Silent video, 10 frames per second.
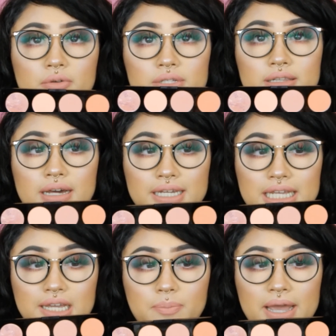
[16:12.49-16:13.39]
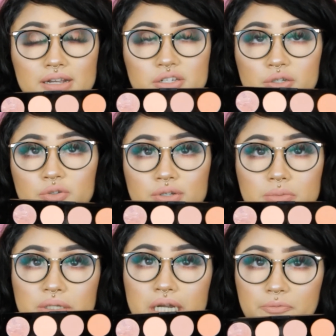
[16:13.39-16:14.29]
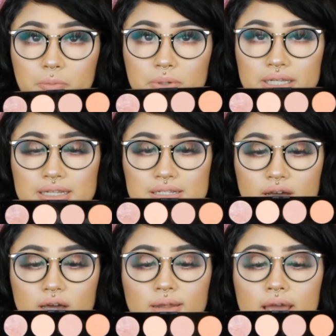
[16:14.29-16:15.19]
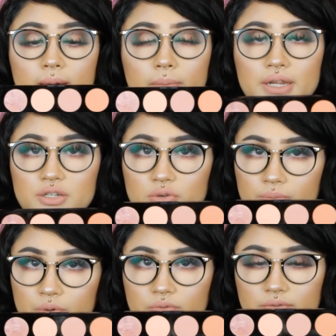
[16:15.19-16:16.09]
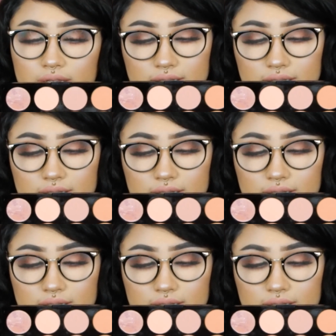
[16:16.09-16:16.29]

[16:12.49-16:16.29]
There was a lot of kickback, so you do have to be careful putting these on, but I do approve of